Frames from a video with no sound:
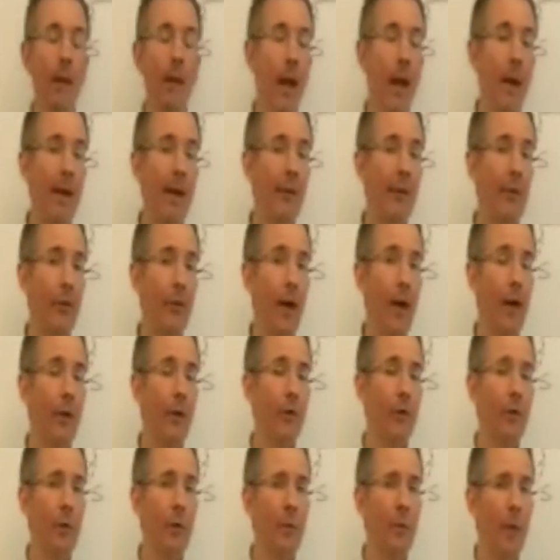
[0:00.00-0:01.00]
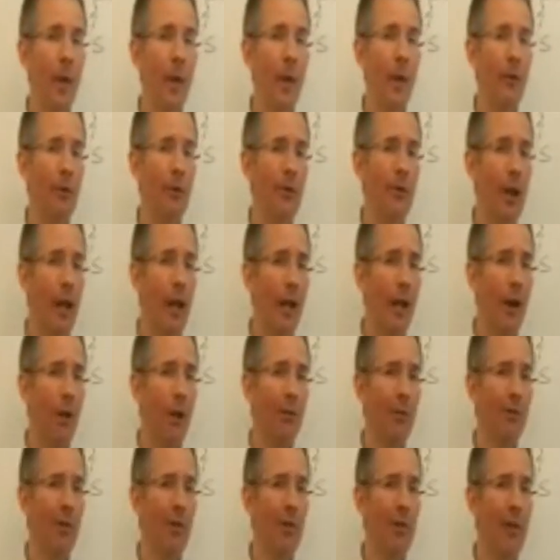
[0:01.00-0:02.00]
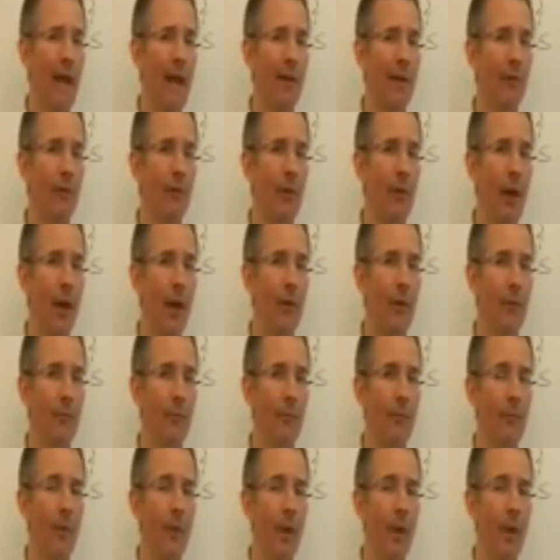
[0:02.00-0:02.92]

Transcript: Now, as such, it's a slightly artificial exercise.